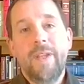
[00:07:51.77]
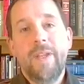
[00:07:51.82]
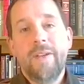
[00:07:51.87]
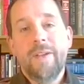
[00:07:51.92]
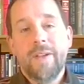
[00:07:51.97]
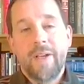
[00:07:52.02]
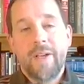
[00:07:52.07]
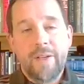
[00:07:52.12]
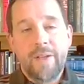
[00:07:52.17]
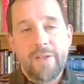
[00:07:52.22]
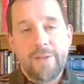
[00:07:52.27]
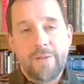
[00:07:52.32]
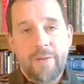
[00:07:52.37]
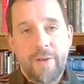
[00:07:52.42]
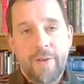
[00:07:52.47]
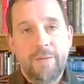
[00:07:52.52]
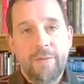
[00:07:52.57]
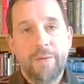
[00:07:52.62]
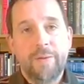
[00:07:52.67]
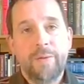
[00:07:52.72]
God is
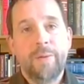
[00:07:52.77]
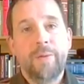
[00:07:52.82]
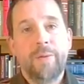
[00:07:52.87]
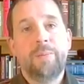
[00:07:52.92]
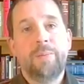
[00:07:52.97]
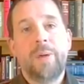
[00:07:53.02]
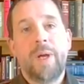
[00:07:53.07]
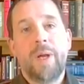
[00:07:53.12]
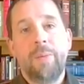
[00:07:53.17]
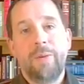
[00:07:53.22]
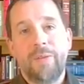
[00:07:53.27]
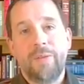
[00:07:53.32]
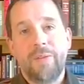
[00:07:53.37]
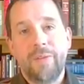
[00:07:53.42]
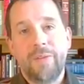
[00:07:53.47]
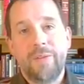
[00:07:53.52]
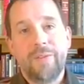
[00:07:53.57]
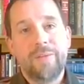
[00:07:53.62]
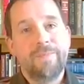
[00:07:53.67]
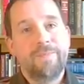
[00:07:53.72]
faithful to his
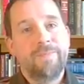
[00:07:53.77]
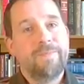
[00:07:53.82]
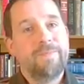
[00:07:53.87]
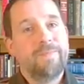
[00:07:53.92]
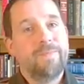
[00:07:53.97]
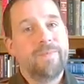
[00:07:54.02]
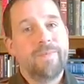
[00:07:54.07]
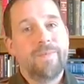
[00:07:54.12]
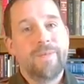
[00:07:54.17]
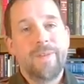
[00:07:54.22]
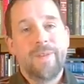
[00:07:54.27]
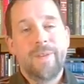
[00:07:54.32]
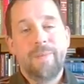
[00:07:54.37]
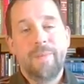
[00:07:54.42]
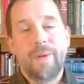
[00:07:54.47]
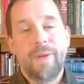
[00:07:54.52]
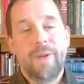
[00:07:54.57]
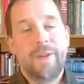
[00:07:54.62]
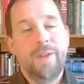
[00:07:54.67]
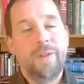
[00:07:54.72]
promises,
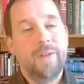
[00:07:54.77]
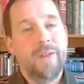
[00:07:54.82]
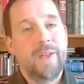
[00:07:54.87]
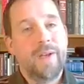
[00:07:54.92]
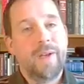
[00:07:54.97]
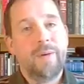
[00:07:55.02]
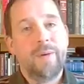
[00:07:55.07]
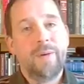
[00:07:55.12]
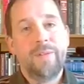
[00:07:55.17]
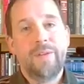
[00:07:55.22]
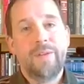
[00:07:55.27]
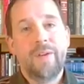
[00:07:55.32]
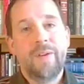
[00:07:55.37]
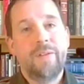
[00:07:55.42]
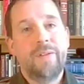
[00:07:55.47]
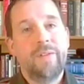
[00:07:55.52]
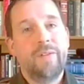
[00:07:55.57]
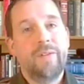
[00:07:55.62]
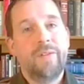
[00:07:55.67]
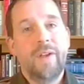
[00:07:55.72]
but he allows
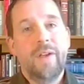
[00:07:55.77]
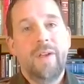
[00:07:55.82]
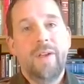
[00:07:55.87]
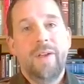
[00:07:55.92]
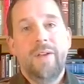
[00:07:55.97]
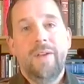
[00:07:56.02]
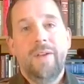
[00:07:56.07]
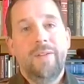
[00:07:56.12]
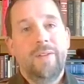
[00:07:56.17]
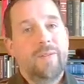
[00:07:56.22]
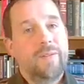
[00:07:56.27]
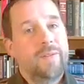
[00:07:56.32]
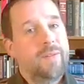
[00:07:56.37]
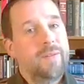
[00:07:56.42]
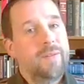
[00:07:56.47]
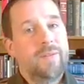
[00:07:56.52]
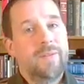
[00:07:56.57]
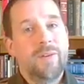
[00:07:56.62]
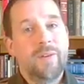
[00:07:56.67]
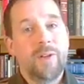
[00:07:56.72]
us
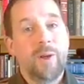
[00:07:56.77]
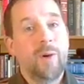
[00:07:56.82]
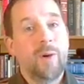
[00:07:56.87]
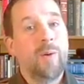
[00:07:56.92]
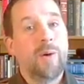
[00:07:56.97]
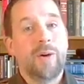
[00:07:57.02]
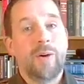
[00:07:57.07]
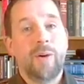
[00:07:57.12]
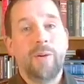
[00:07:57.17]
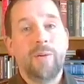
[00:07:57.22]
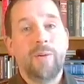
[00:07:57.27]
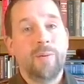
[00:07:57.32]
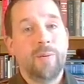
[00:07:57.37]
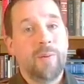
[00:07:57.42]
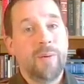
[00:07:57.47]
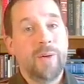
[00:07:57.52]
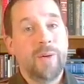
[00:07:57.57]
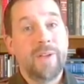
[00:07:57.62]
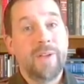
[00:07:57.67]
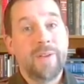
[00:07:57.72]
to go our own
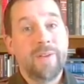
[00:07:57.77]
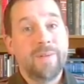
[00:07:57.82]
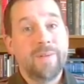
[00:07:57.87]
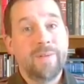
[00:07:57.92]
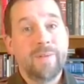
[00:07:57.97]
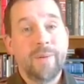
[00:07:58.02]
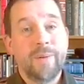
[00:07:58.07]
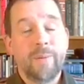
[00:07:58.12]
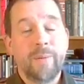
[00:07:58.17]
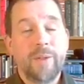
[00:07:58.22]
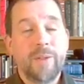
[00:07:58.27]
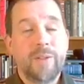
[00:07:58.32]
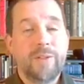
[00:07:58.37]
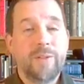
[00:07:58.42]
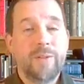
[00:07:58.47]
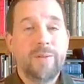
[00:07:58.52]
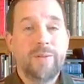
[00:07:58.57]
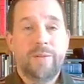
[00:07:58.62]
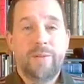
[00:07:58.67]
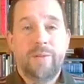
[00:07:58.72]
way when we
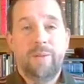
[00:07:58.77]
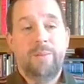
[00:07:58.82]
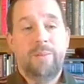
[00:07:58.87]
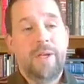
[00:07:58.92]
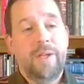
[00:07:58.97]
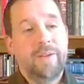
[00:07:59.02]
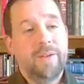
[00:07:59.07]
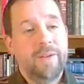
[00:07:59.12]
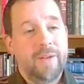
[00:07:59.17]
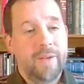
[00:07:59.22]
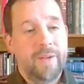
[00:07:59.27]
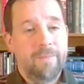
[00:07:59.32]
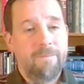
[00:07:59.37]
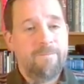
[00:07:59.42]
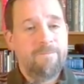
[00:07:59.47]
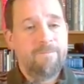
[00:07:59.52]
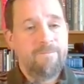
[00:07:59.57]
choose to abandon him.